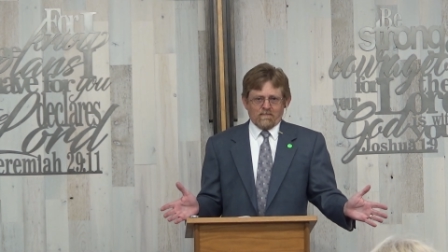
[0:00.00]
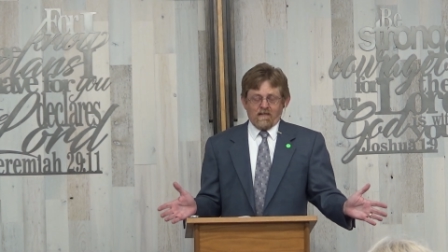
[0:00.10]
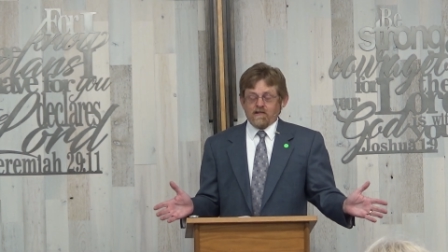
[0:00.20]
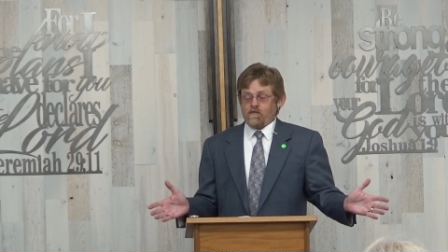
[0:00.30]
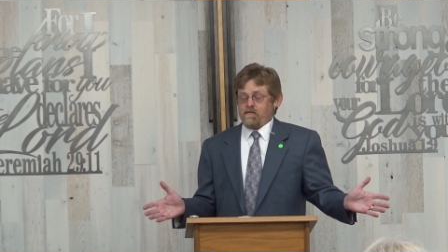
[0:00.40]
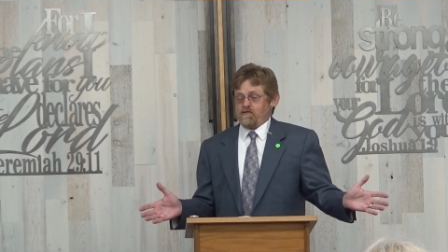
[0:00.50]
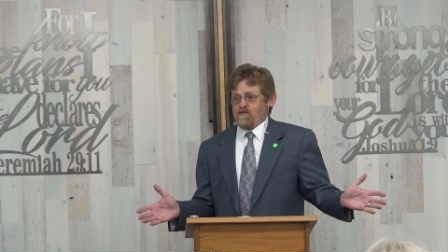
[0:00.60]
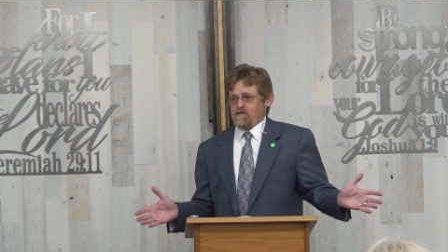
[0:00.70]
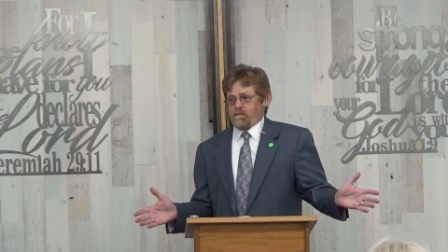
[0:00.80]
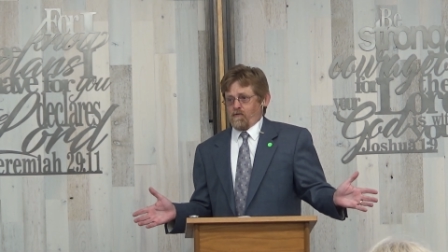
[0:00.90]
That's what it was
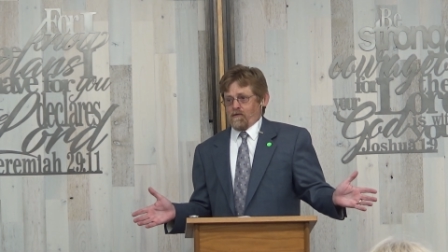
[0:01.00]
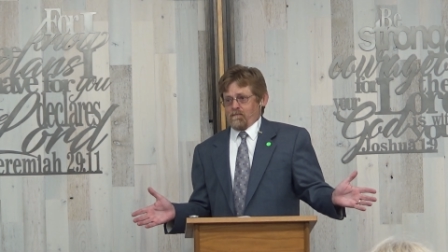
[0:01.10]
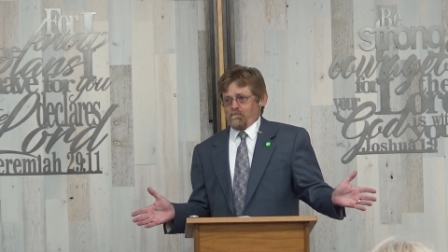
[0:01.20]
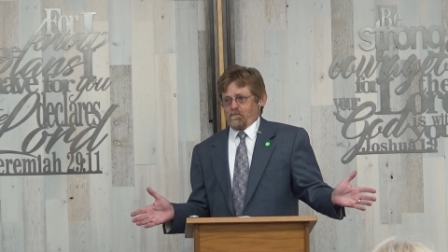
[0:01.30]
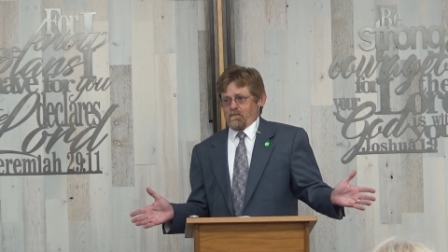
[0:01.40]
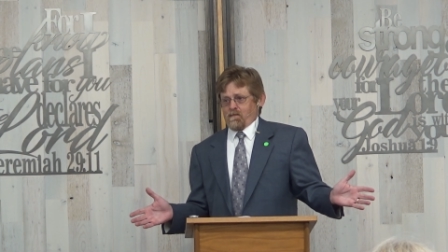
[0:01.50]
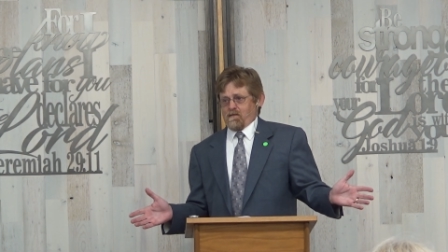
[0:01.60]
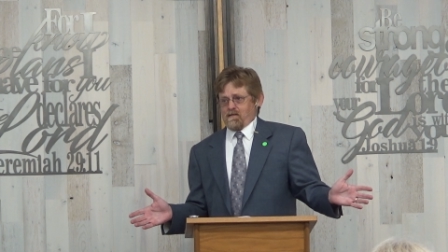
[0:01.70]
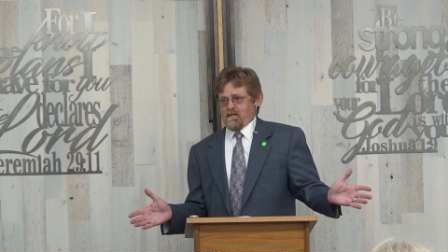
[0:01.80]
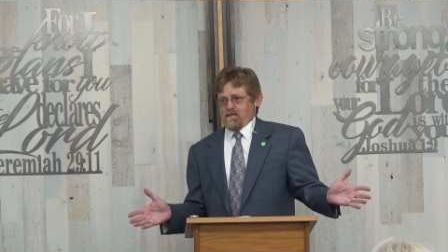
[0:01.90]
used for.
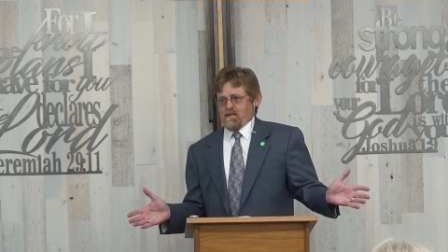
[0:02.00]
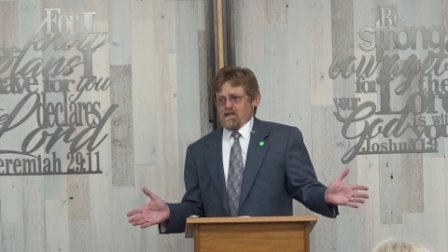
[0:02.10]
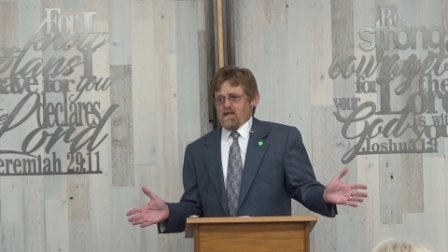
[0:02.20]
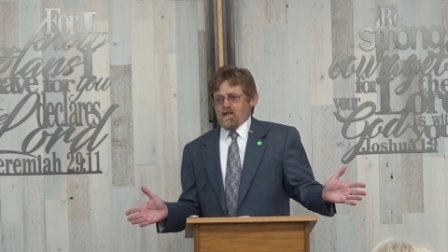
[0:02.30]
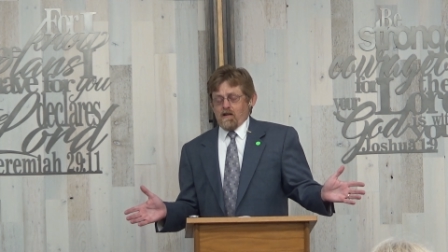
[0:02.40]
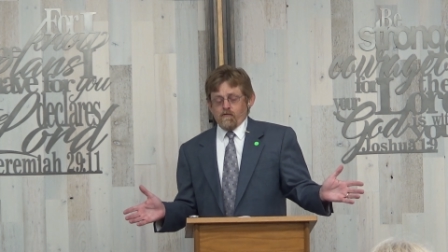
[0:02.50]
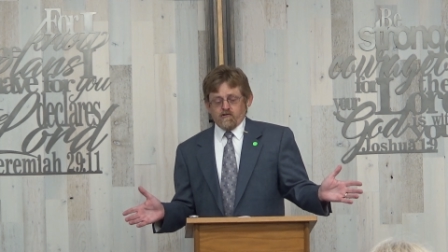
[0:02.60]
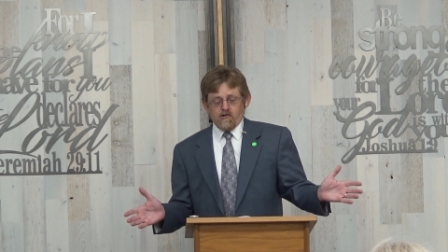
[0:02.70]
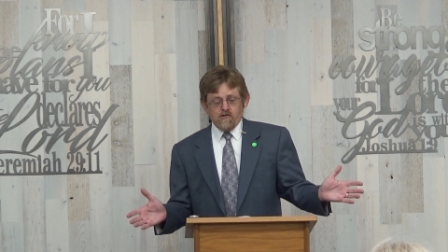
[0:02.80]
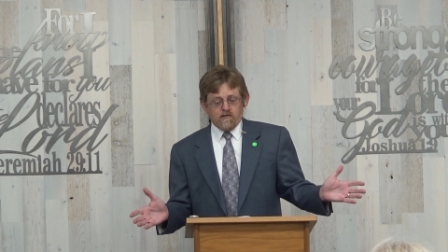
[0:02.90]
It
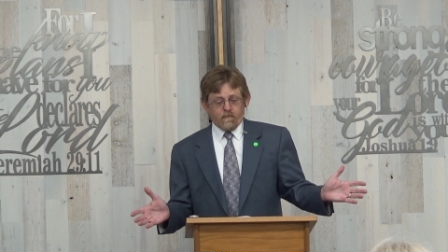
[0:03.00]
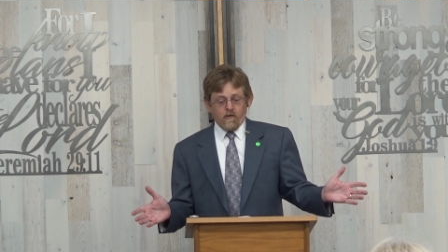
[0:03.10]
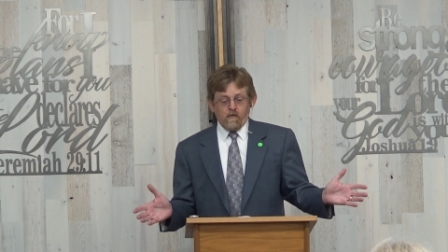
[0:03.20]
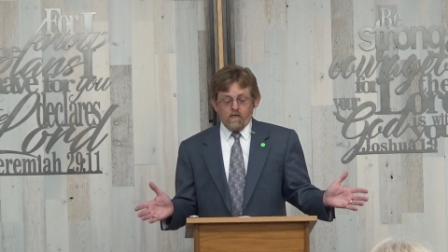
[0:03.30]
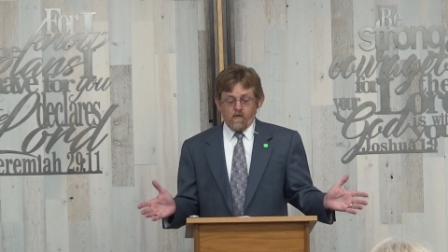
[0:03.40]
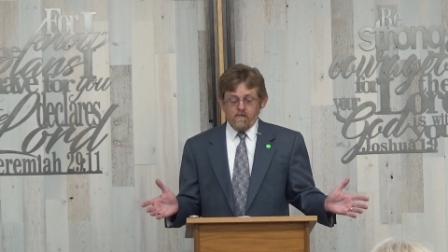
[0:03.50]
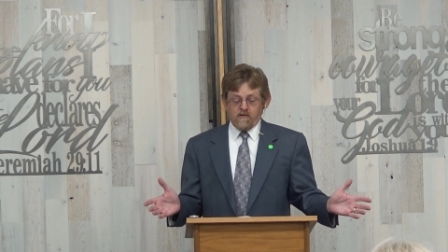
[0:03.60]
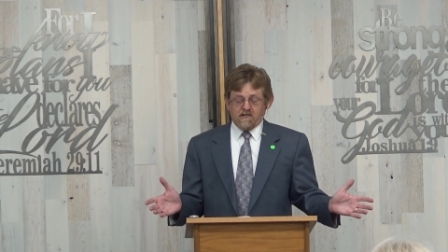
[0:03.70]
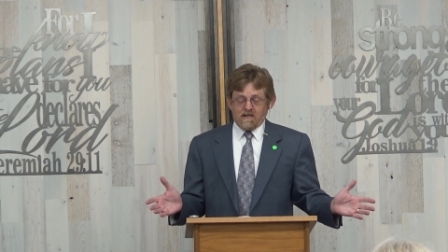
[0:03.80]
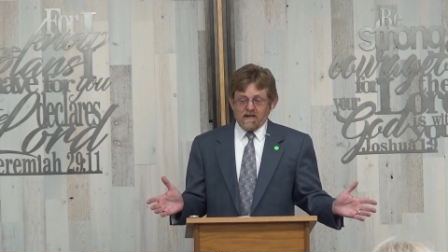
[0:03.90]
was used for what we
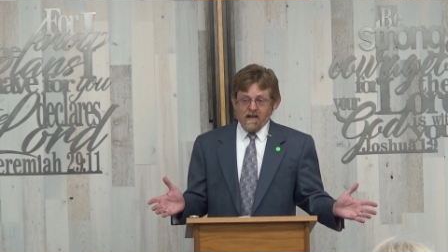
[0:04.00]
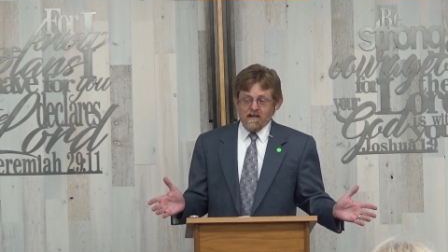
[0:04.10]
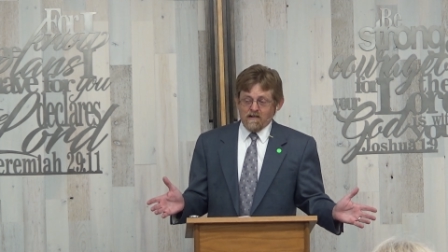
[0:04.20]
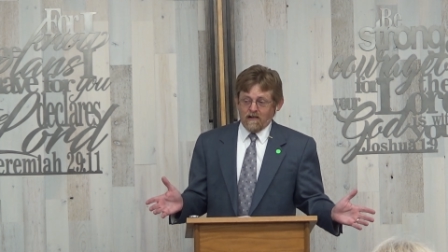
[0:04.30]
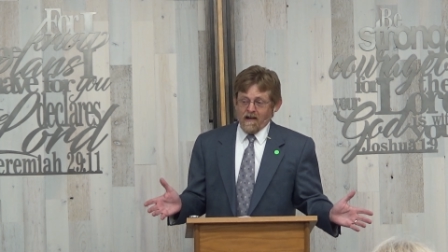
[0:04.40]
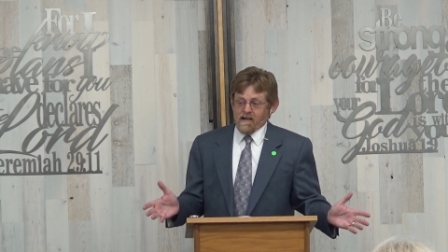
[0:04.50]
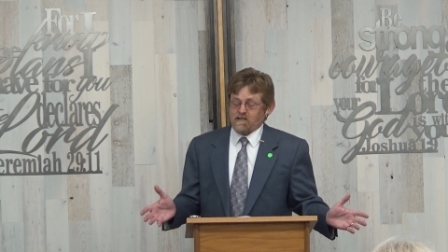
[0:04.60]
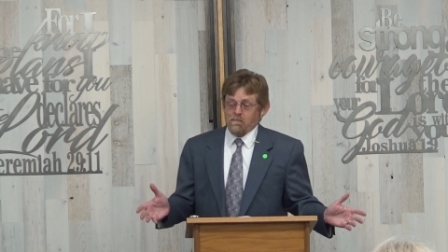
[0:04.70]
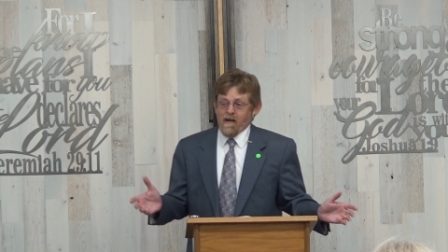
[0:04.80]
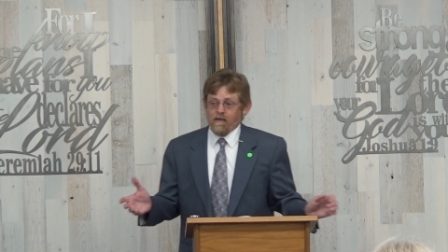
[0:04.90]
would today
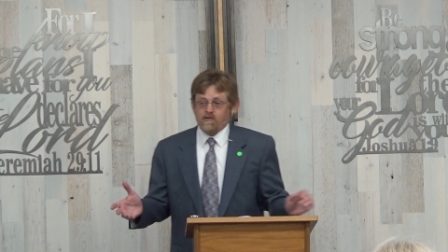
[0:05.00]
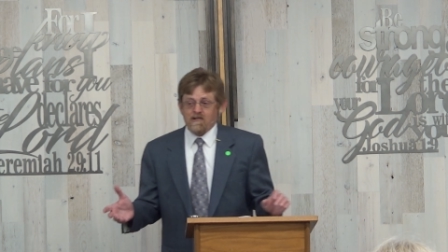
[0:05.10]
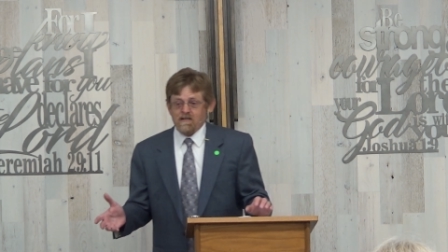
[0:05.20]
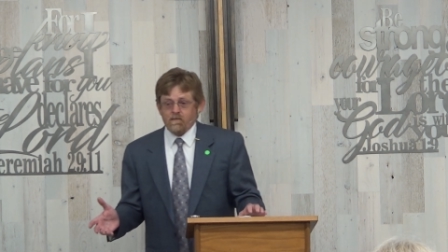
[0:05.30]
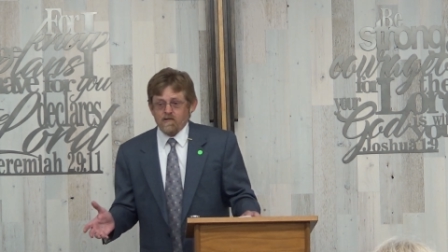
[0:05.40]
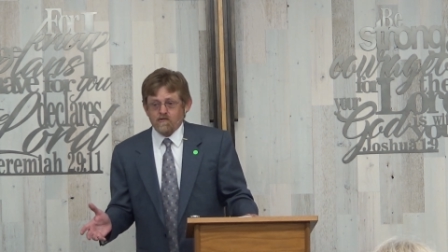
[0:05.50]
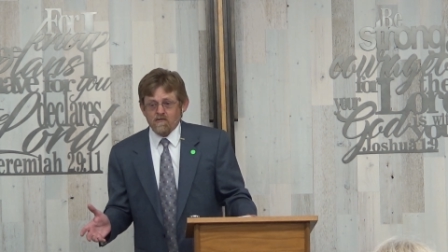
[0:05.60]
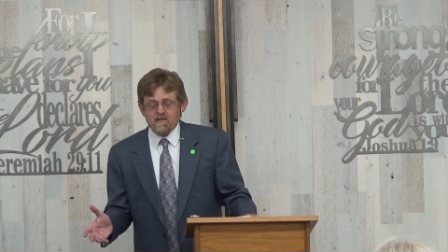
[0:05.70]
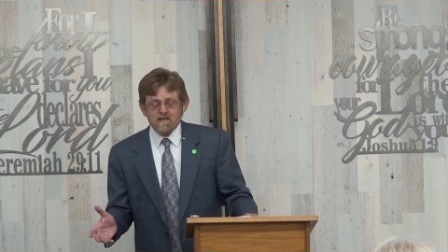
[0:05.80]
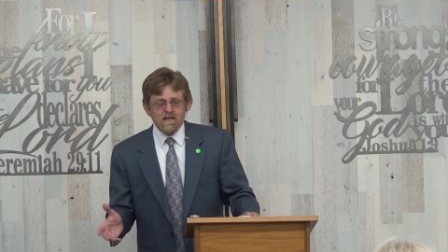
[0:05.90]
class mounted
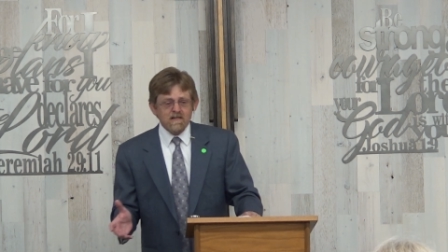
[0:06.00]
infantry.